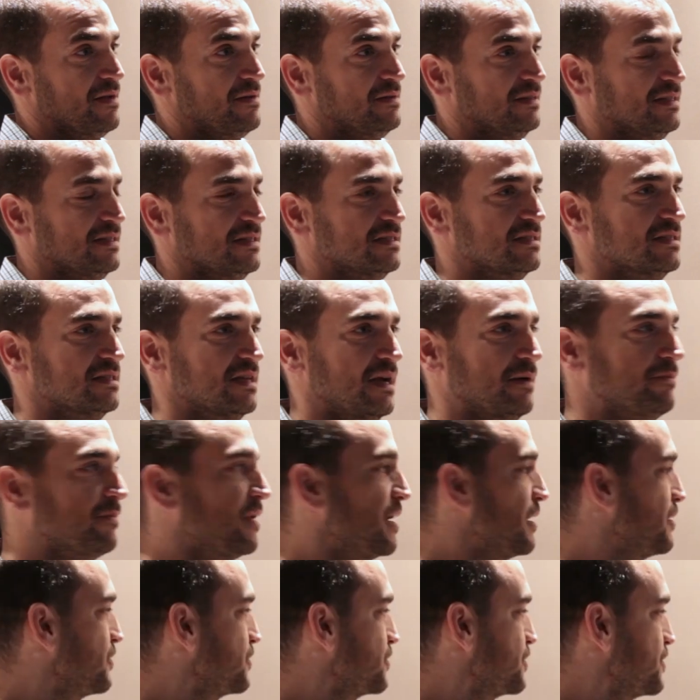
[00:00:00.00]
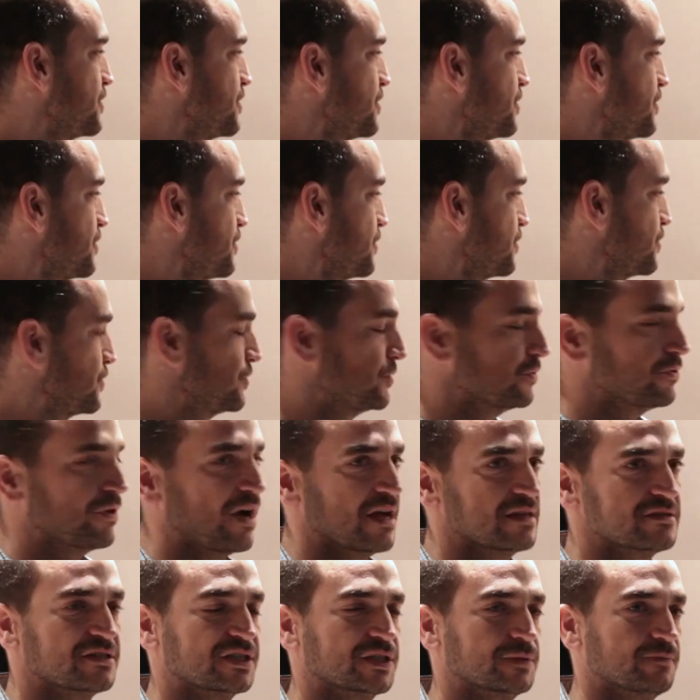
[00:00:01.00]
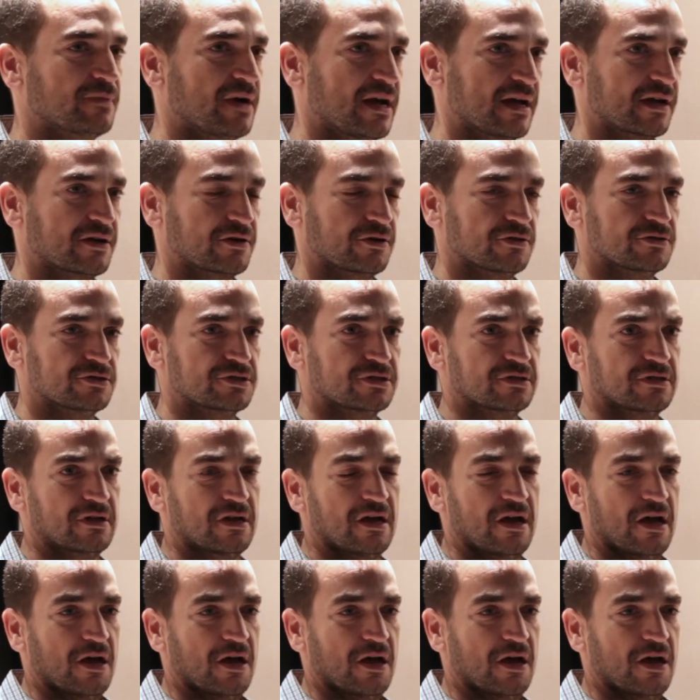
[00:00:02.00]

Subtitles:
is about 200 microns,